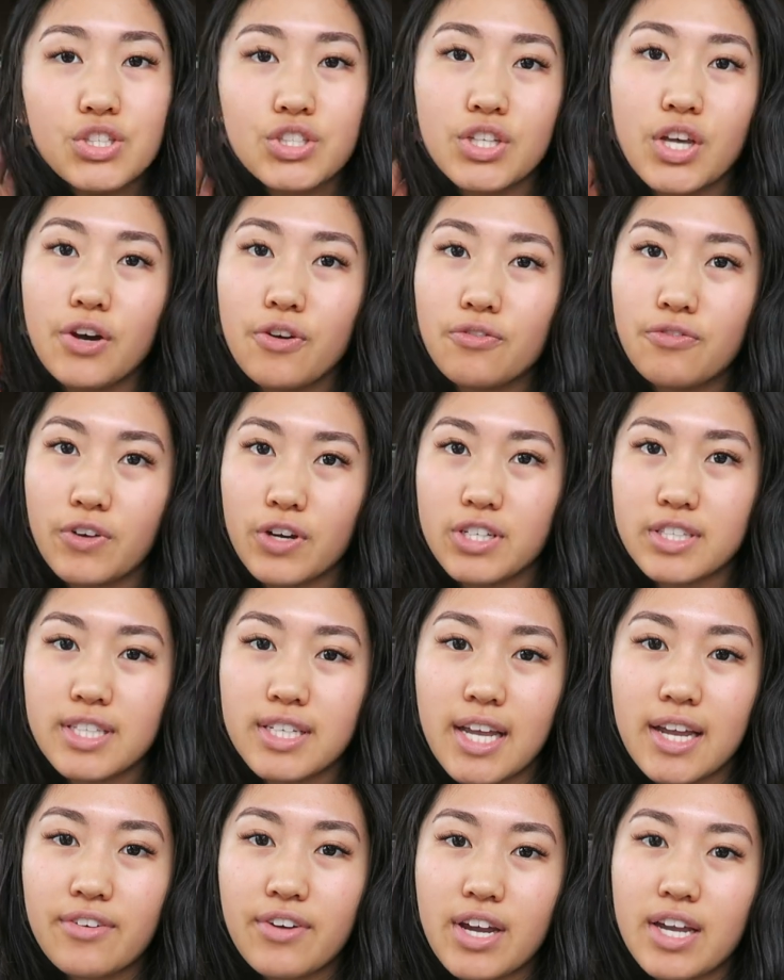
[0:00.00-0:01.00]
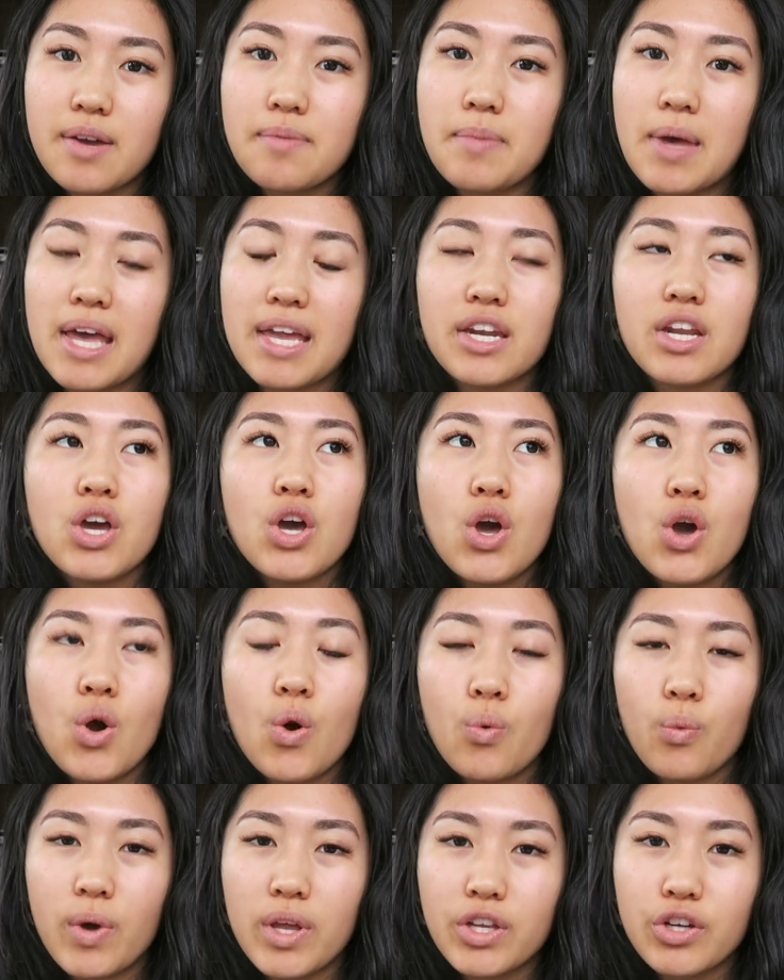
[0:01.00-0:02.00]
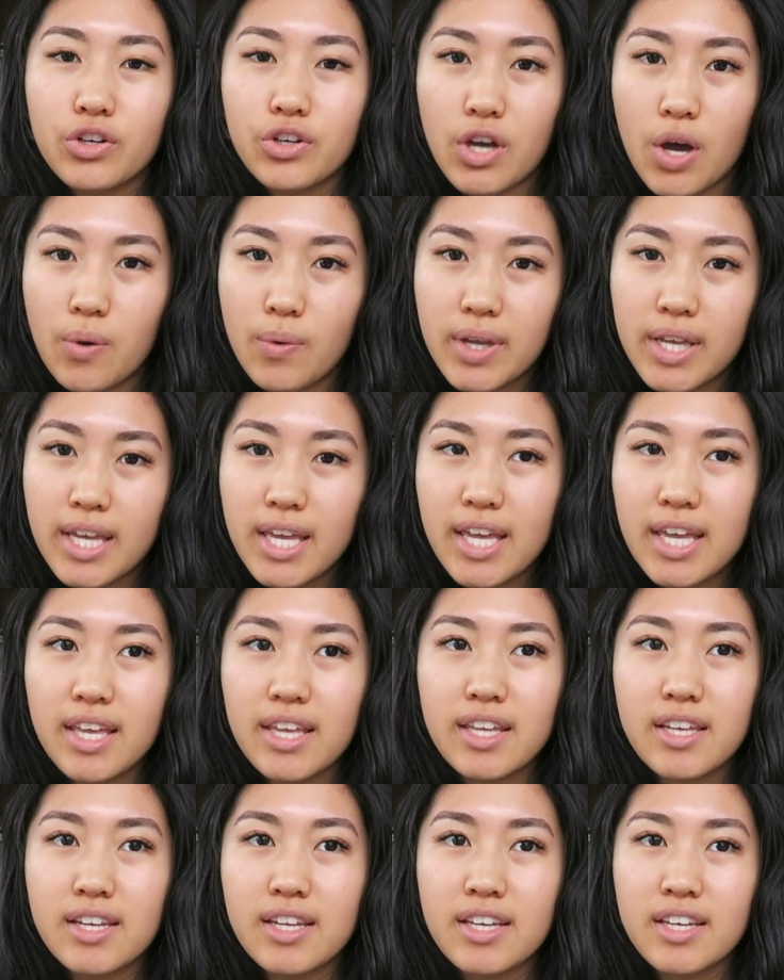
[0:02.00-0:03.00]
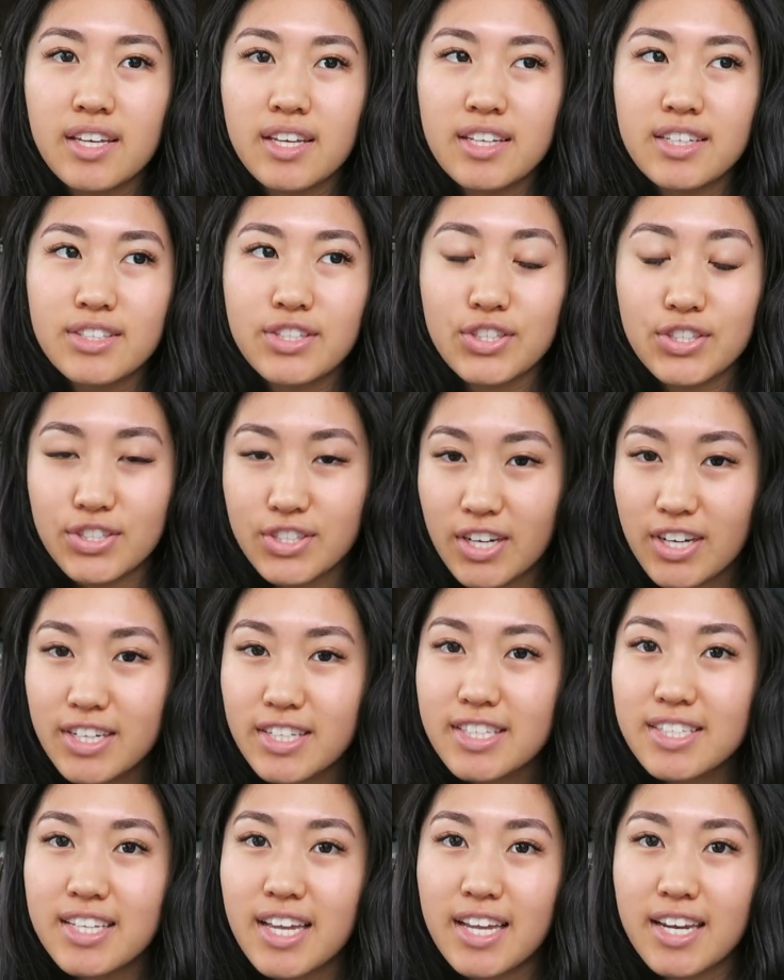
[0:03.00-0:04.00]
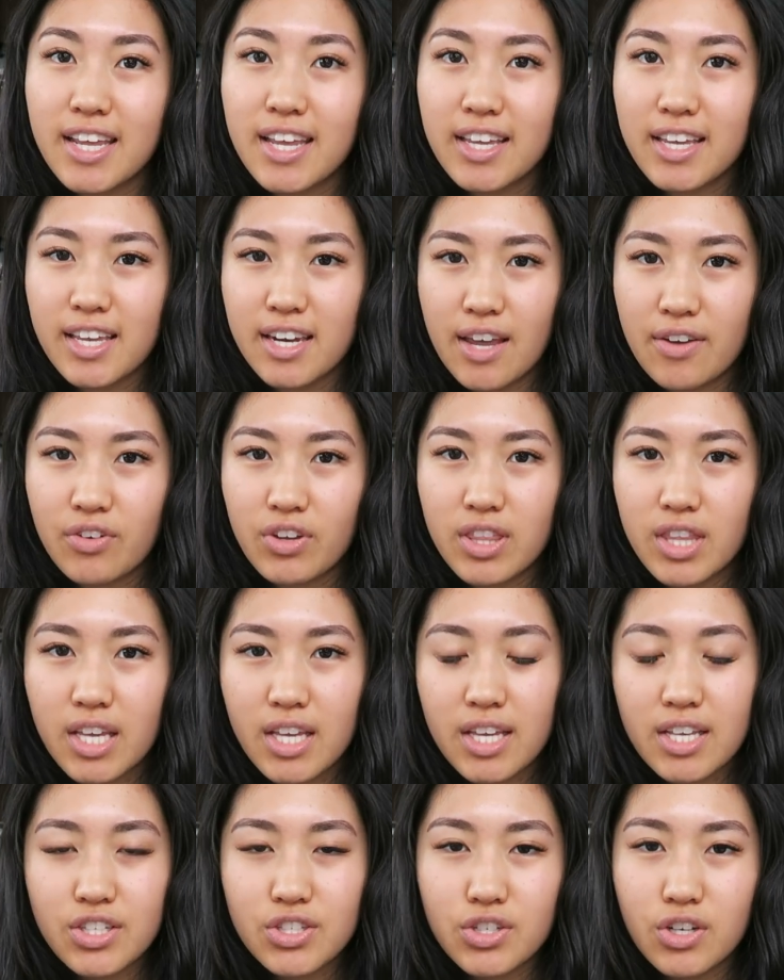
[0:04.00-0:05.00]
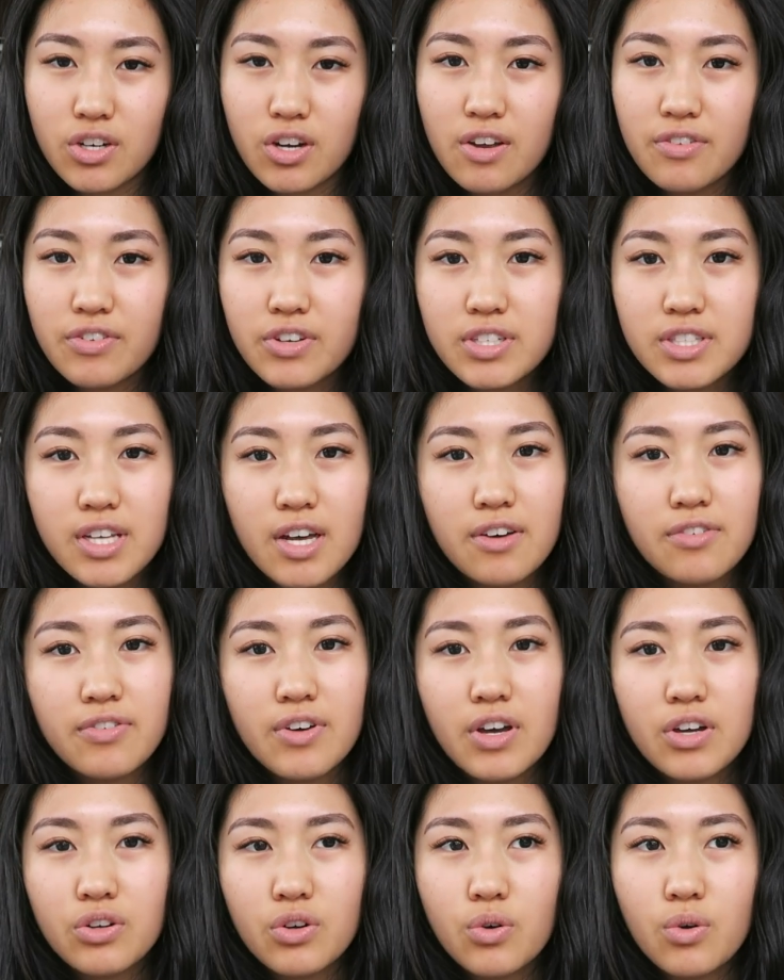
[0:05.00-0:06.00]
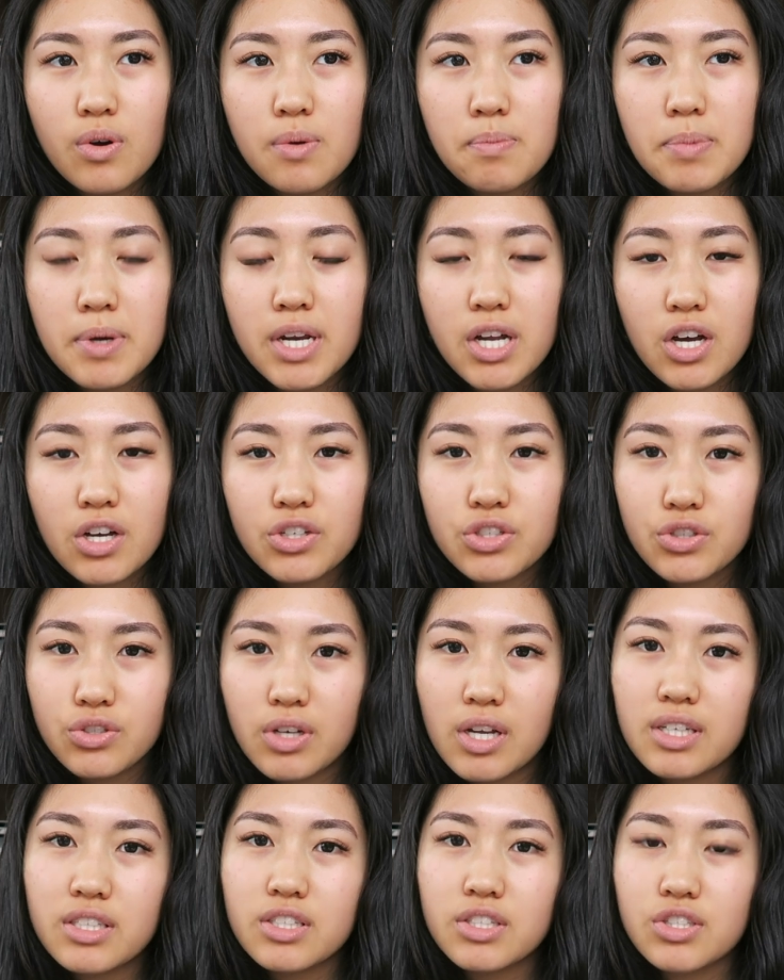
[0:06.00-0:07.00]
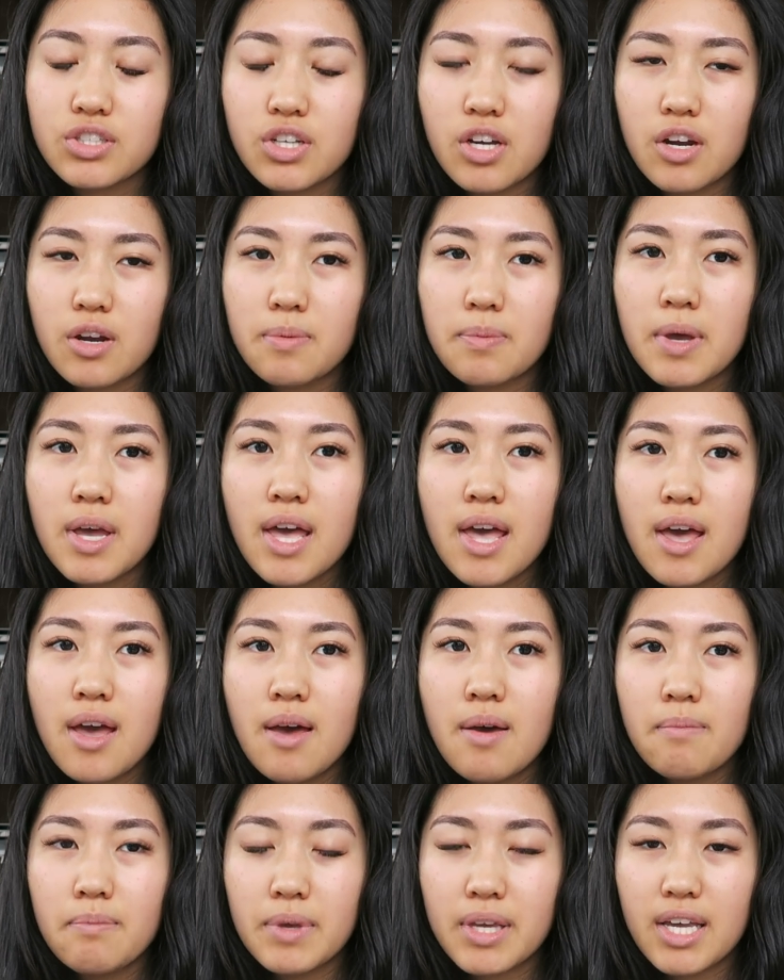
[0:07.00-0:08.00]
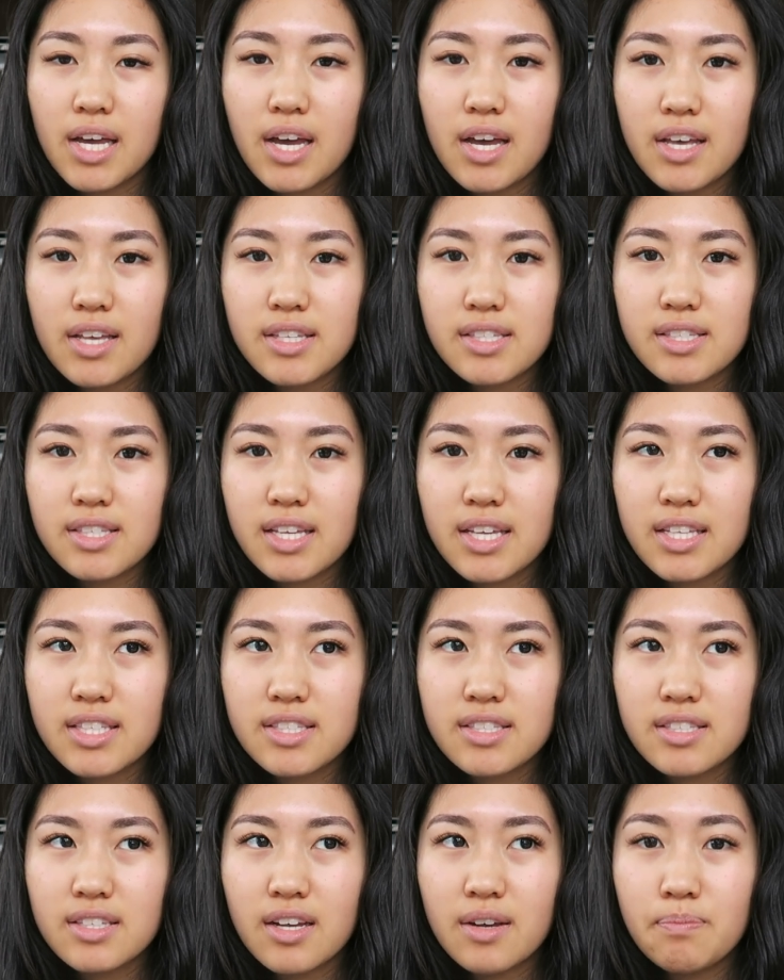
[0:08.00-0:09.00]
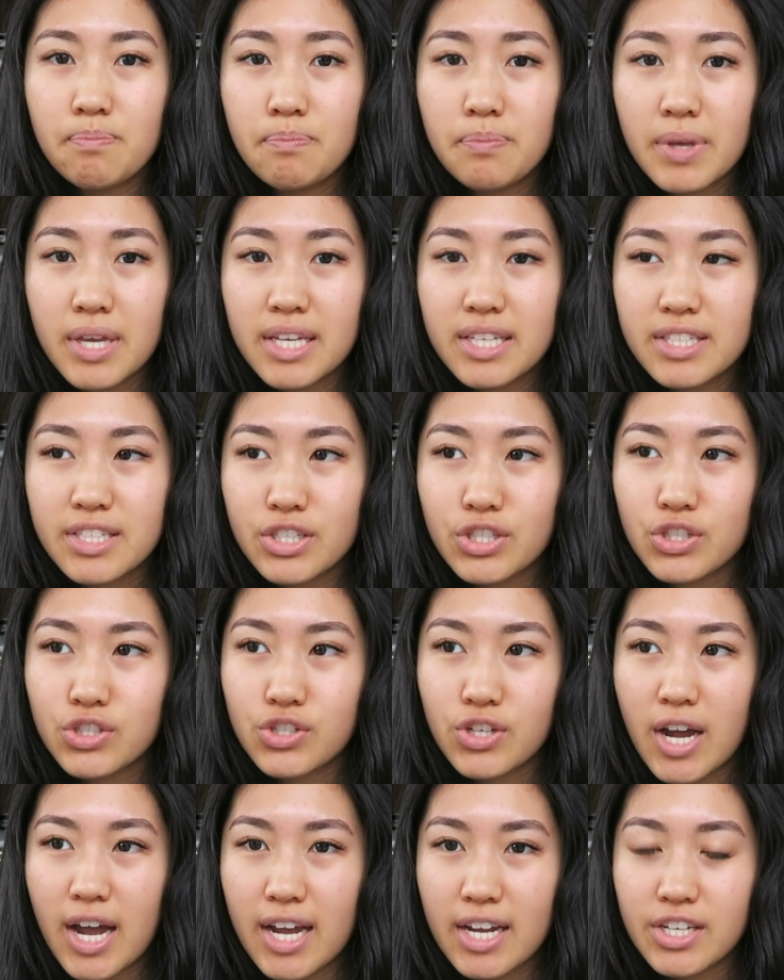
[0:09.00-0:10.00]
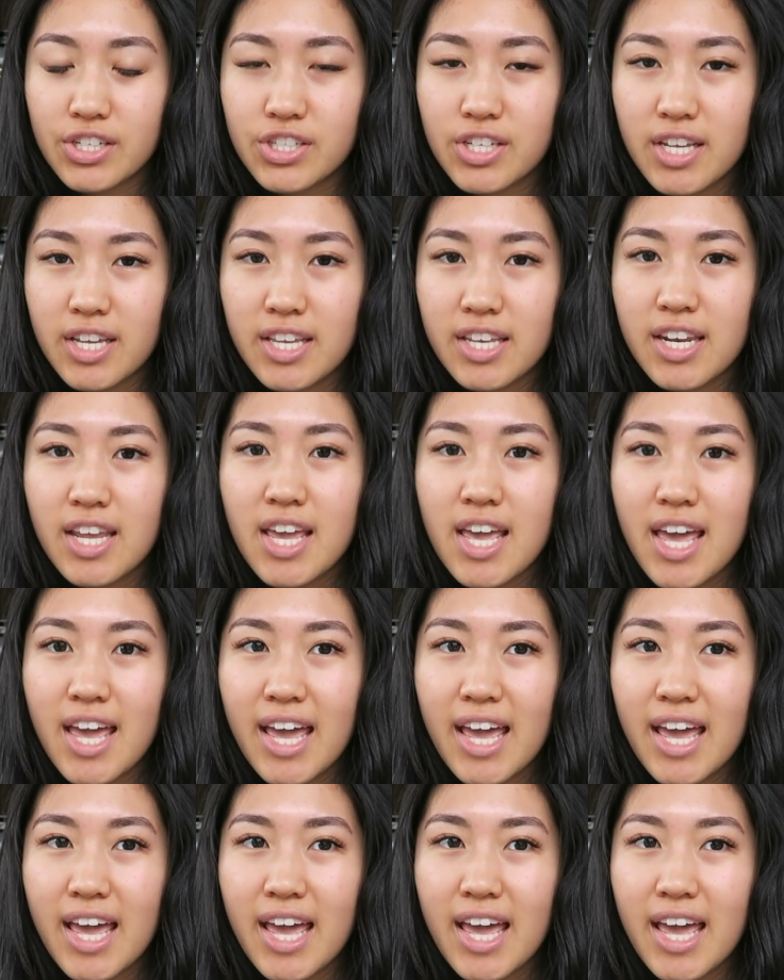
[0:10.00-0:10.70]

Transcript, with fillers: So first thing I recommend when you're going in to start studying and everything is turn off your cell phone or put it on Do Not Disturb, because it's a big distraction.